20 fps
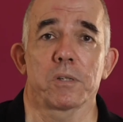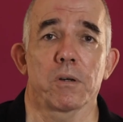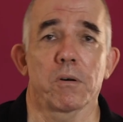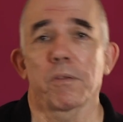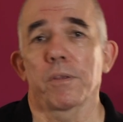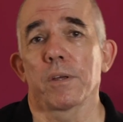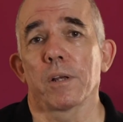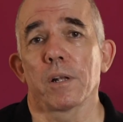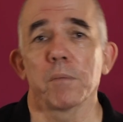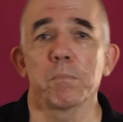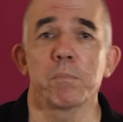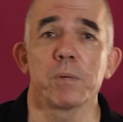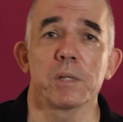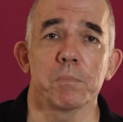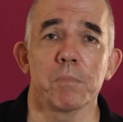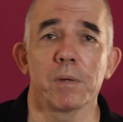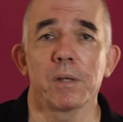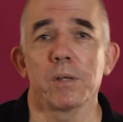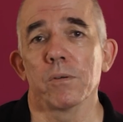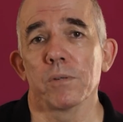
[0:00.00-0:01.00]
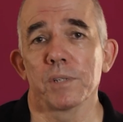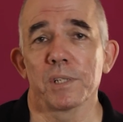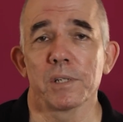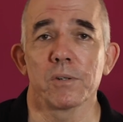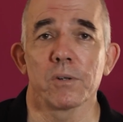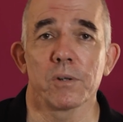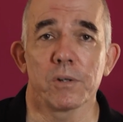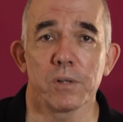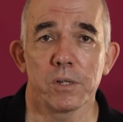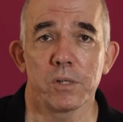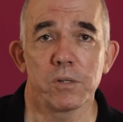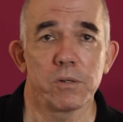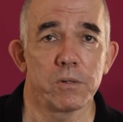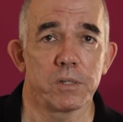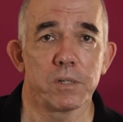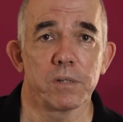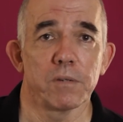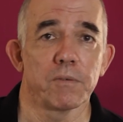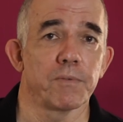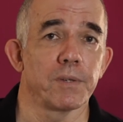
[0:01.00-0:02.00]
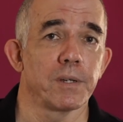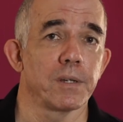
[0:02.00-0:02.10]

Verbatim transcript: Oh, the Olympus menus are not intuitive.